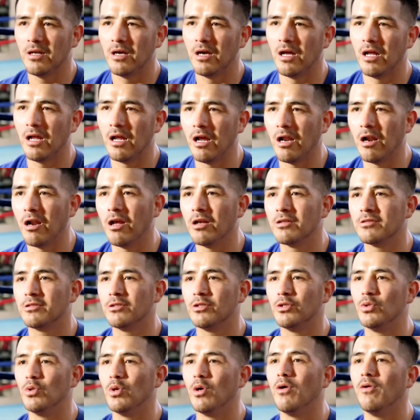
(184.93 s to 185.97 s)
I lost the
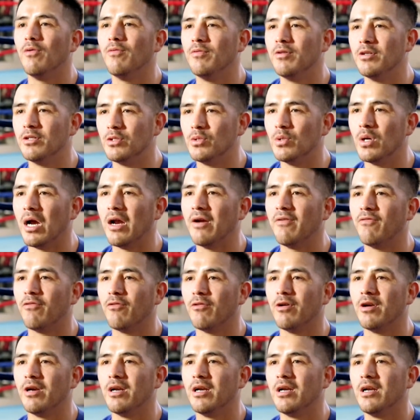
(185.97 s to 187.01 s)
drive
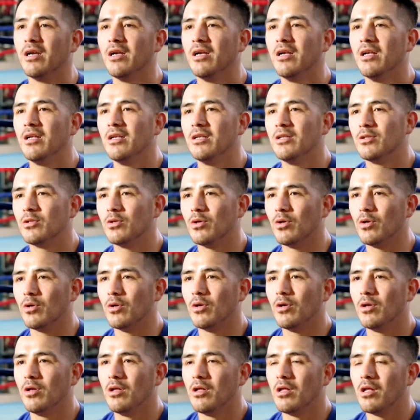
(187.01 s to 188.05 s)
for it.
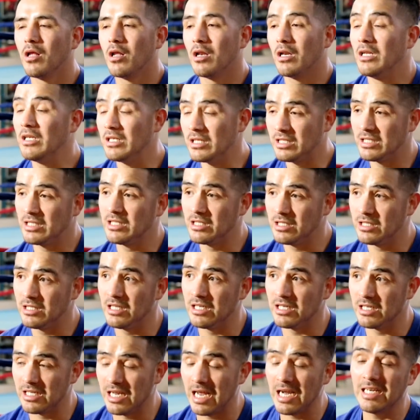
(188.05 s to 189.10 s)
So this
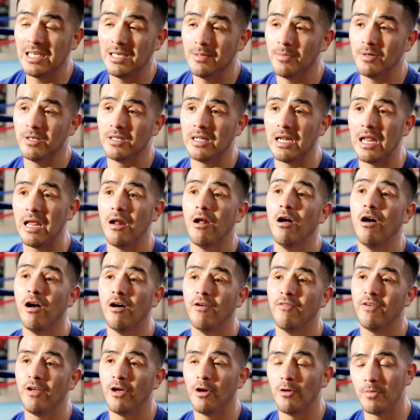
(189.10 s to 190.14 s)
19 month laid
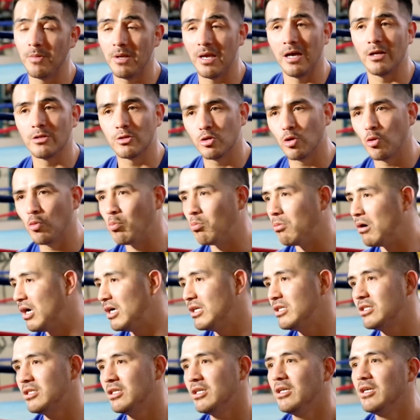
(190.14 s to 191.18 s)
off helped me out so
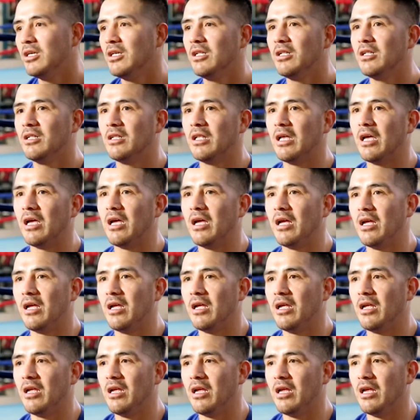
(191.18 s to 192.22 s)
much that
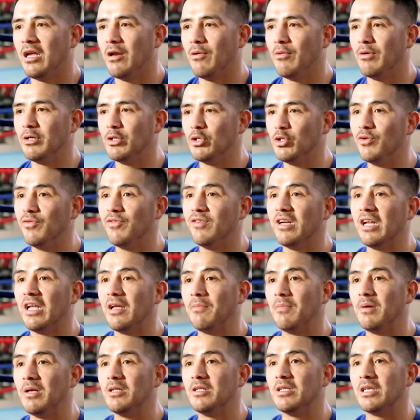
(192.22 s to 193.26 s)
it rejuvenated
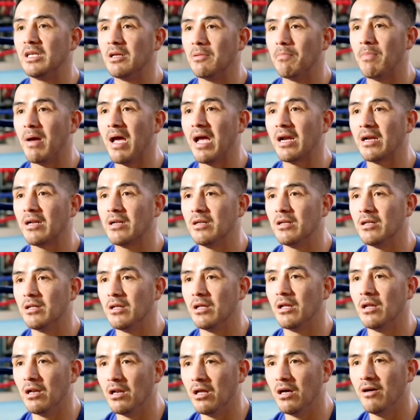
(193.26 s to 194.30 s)
me to get back to
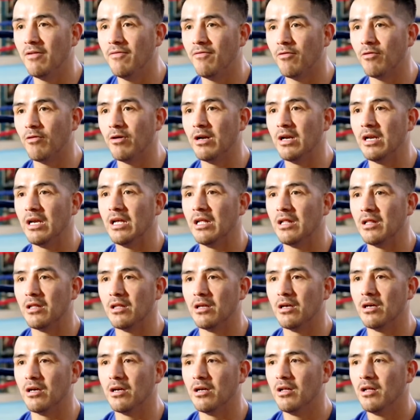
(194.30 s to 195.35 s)
the love for it and
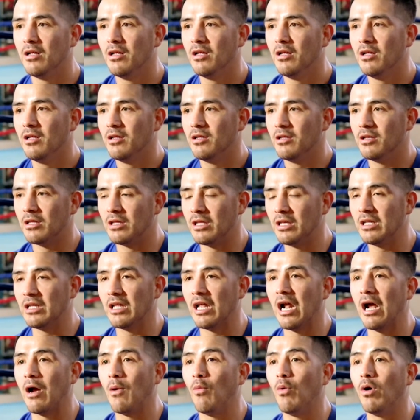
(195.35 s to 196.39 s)
the thing that
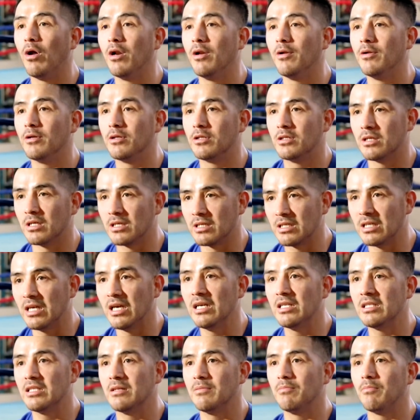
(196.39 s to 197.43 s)
I wanted,
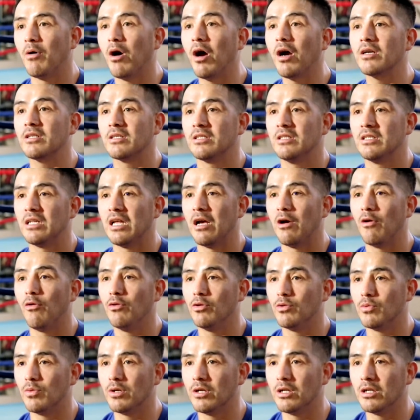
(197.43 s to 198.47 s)
success in boxing, that I
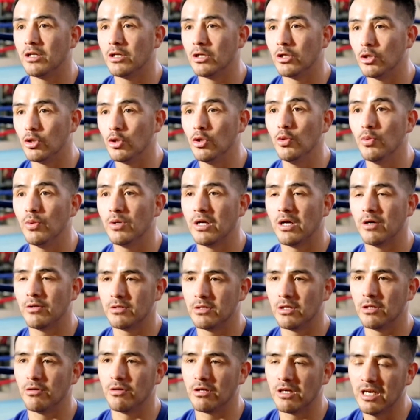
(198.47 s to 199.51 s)
always wanted to do when I was a
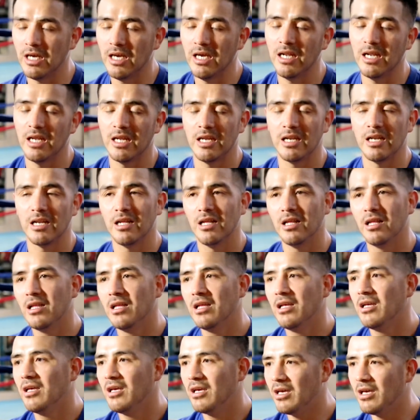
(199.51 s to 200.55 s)
little kid, and
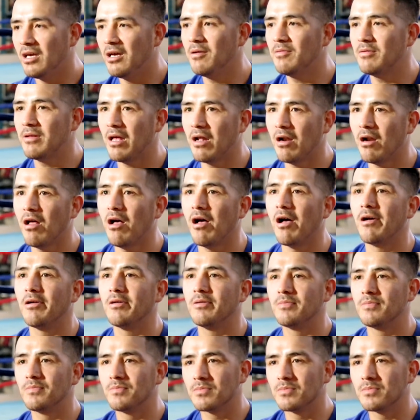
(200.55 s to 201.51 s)
it helped out a lot.